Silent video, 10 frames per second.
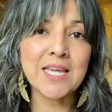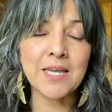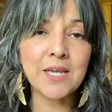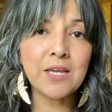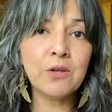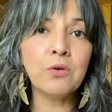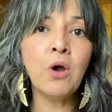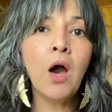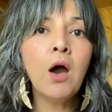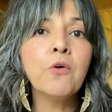thank you
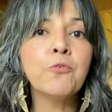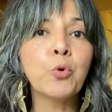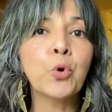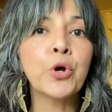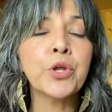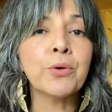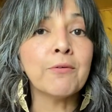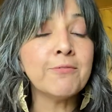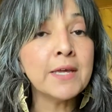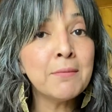for your
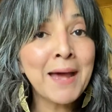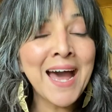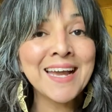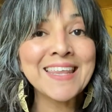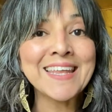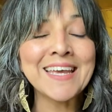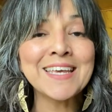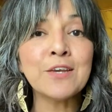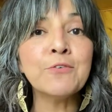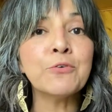feedback.
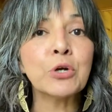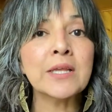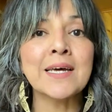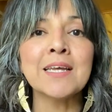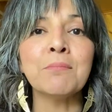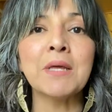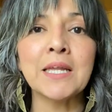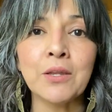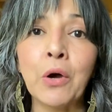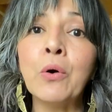Thank you for letting me
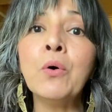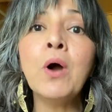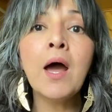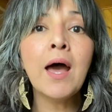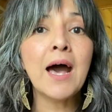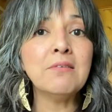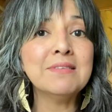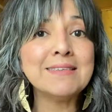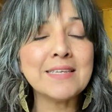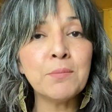know how
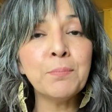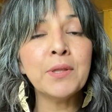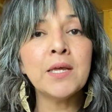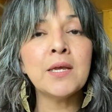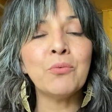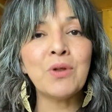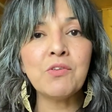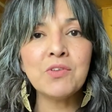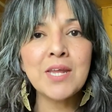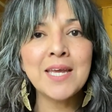deeply it
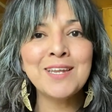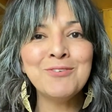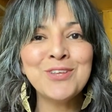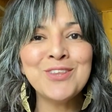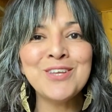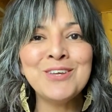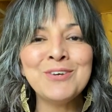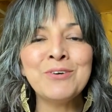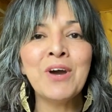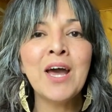resonated with you,